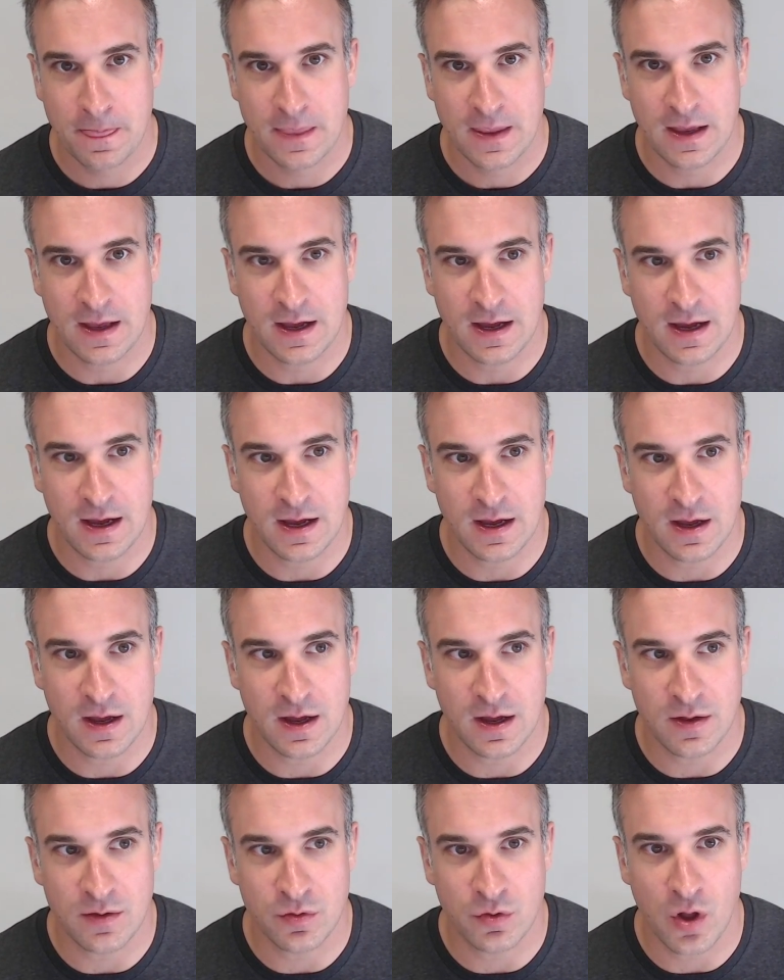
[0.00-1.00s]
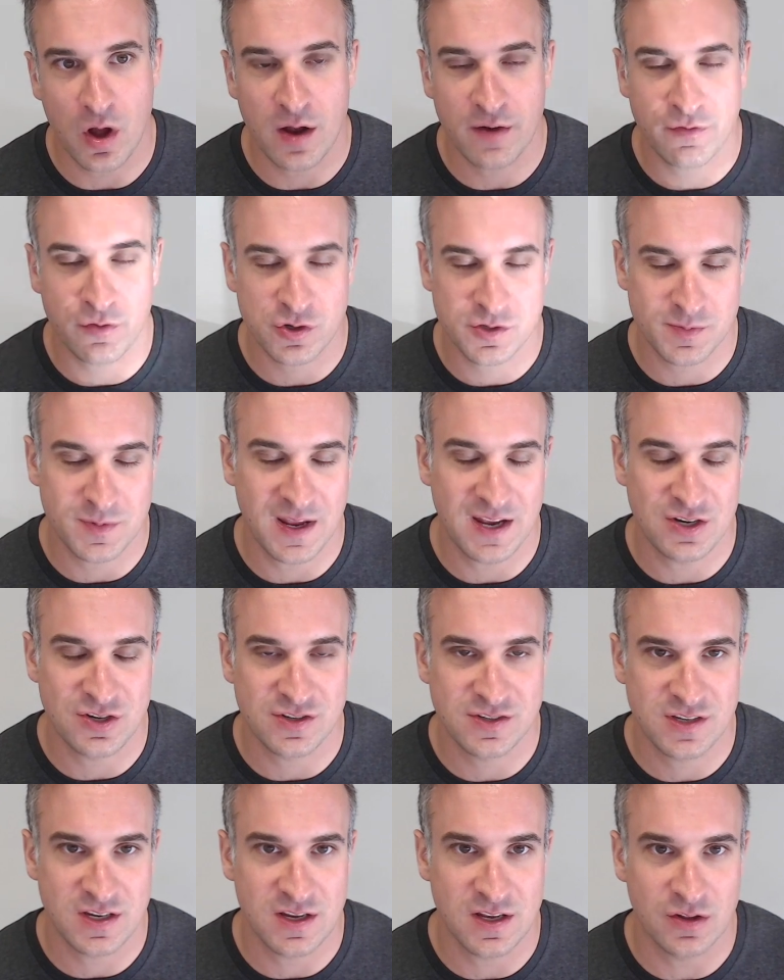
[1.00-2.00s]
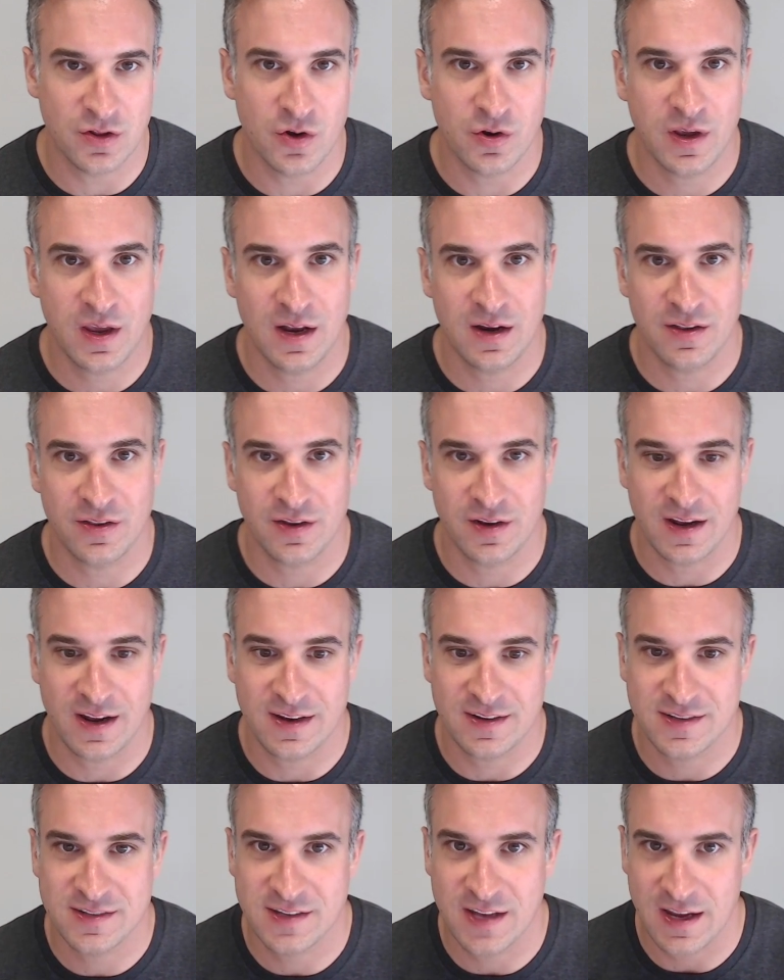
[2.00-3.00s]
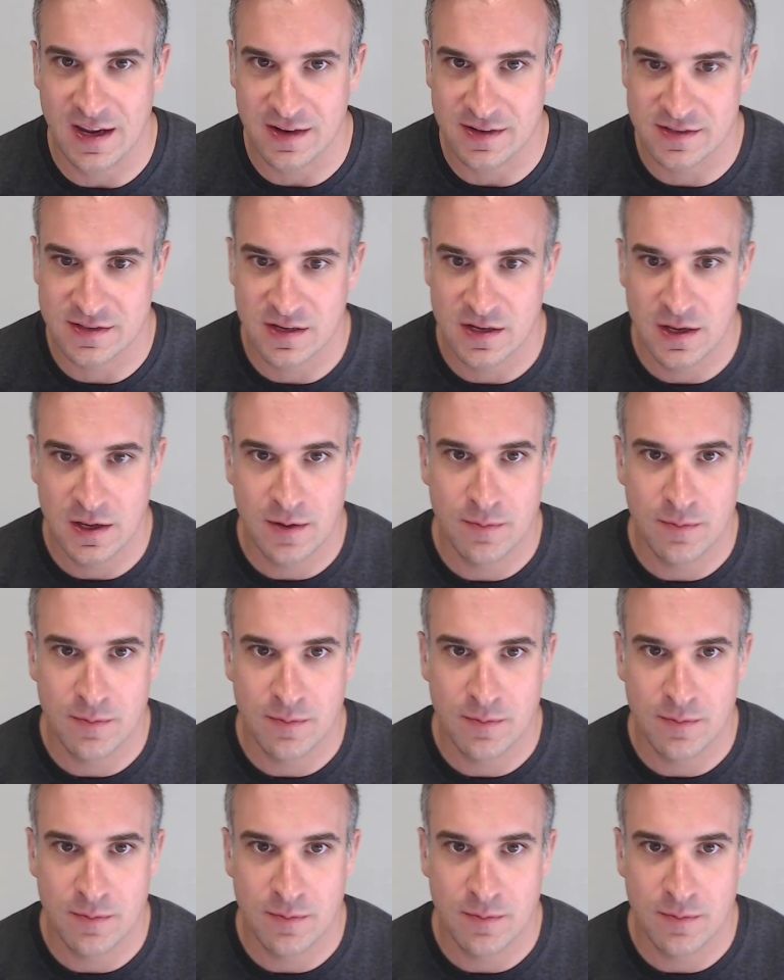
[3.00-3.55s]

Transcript: law enforcement agency located in the United States.